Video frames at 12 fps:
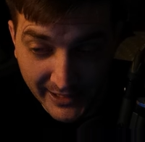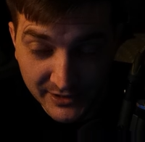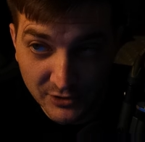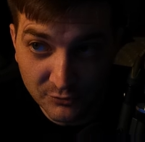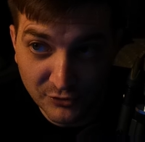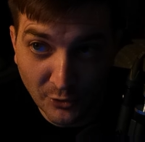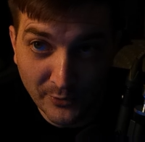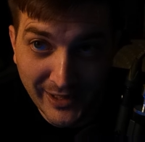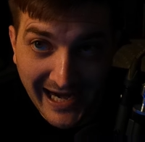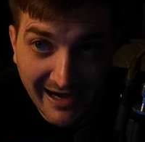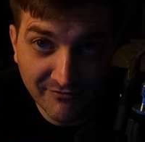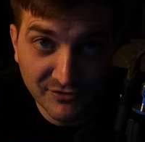And you don't
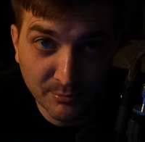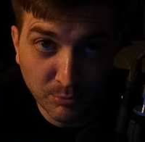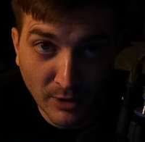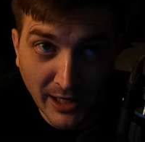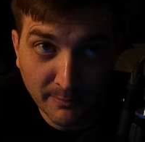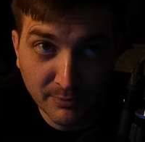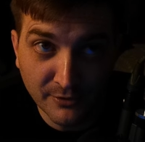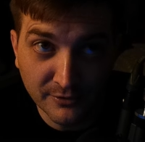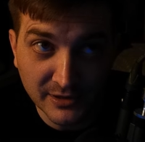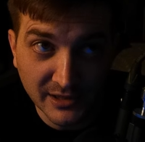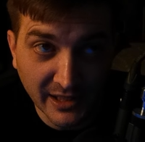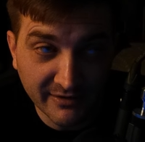have the proper
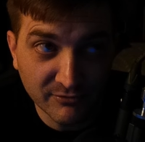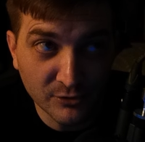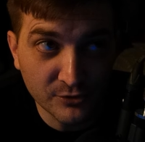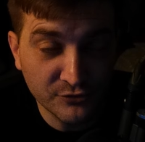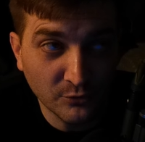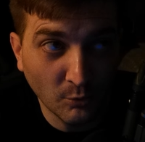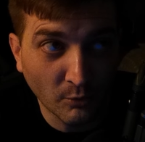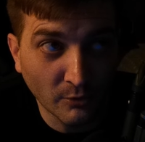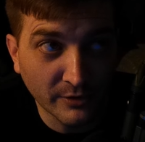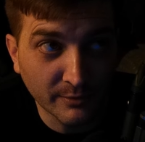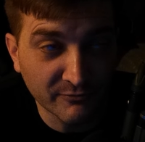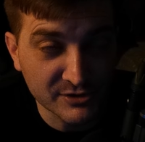levers
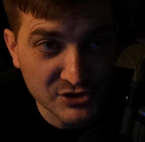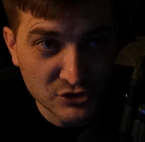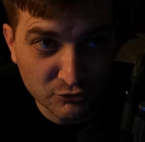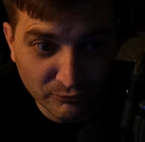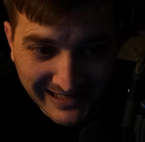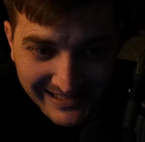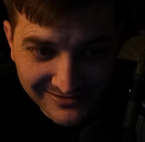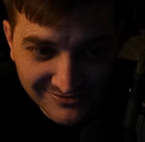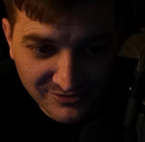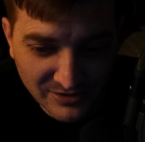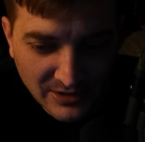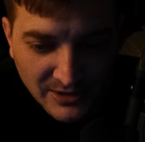or
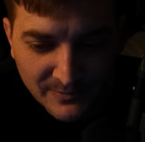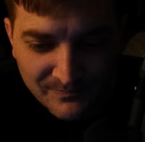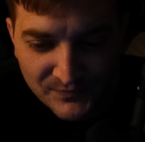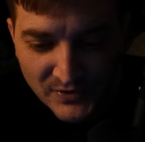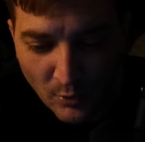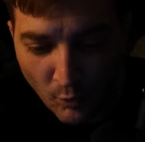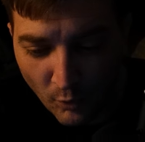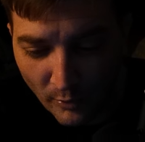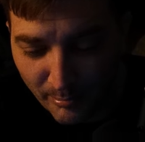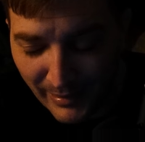restraints or